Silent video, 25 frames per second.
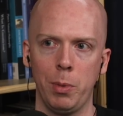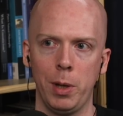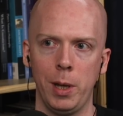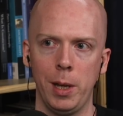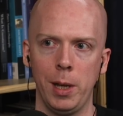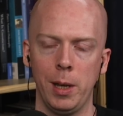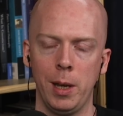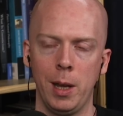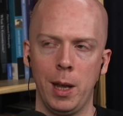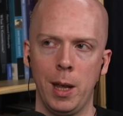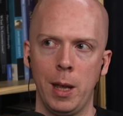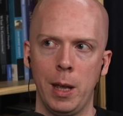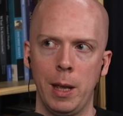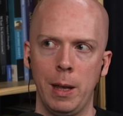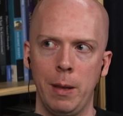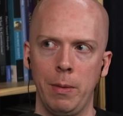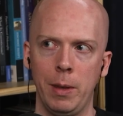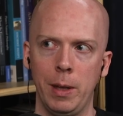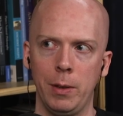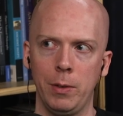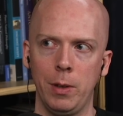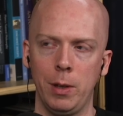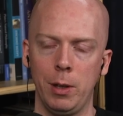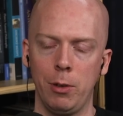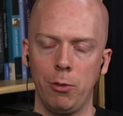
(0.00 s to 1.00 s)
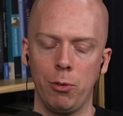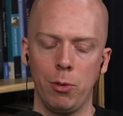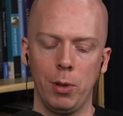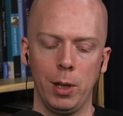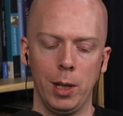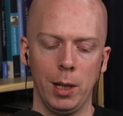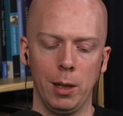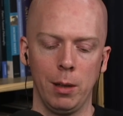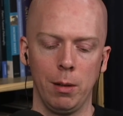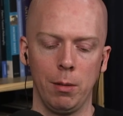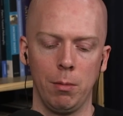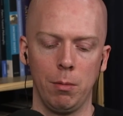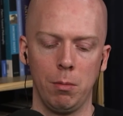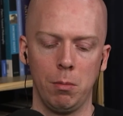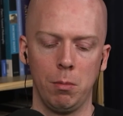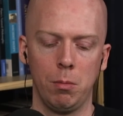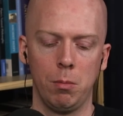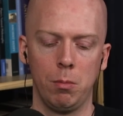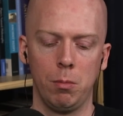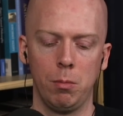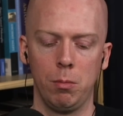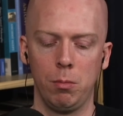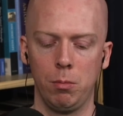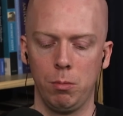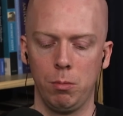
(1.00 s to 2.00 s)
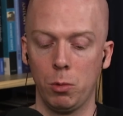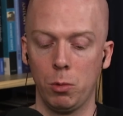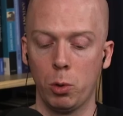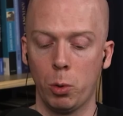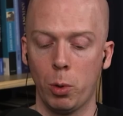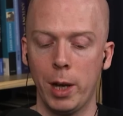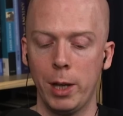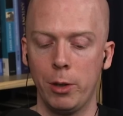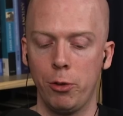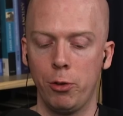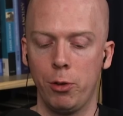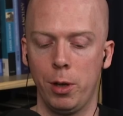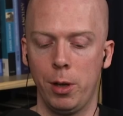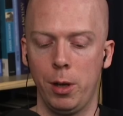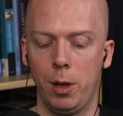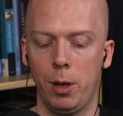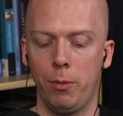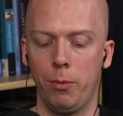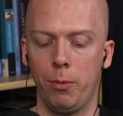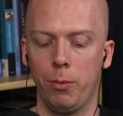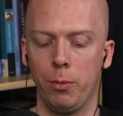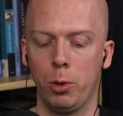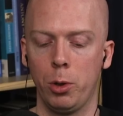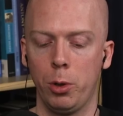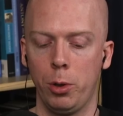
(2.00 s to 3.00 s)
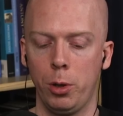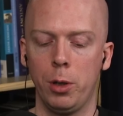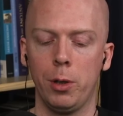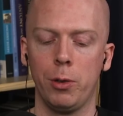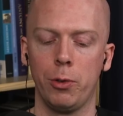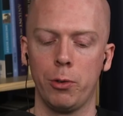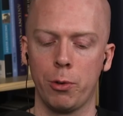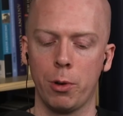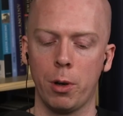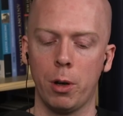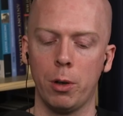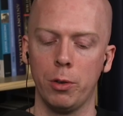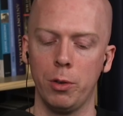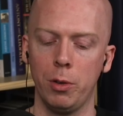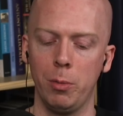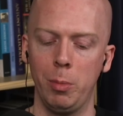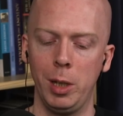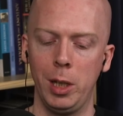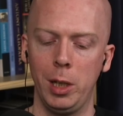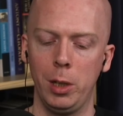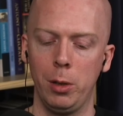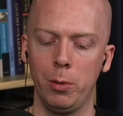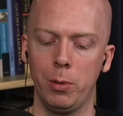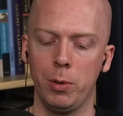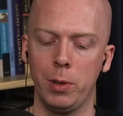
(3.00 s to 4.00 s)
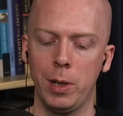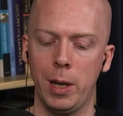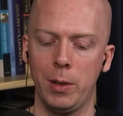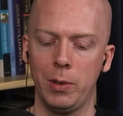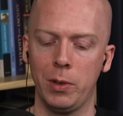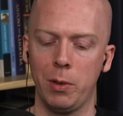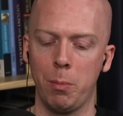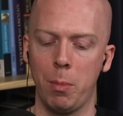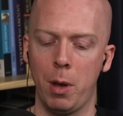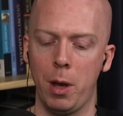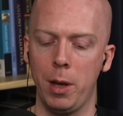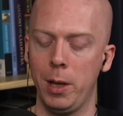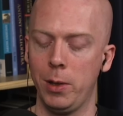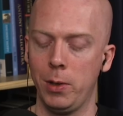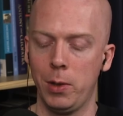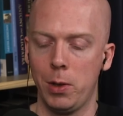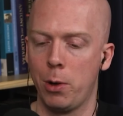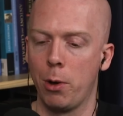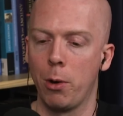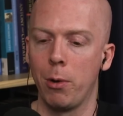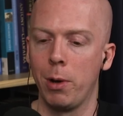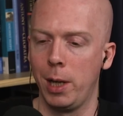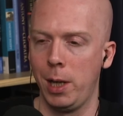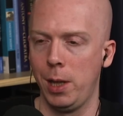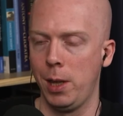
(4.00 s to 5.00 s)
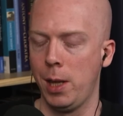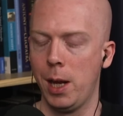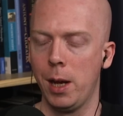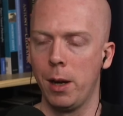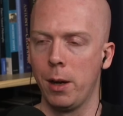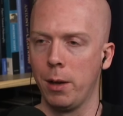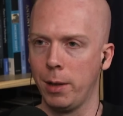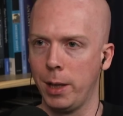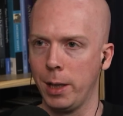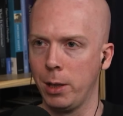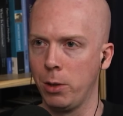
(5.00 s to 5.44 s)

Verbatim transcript: But that's an interesting question of, could astrology be used as a, is it already there?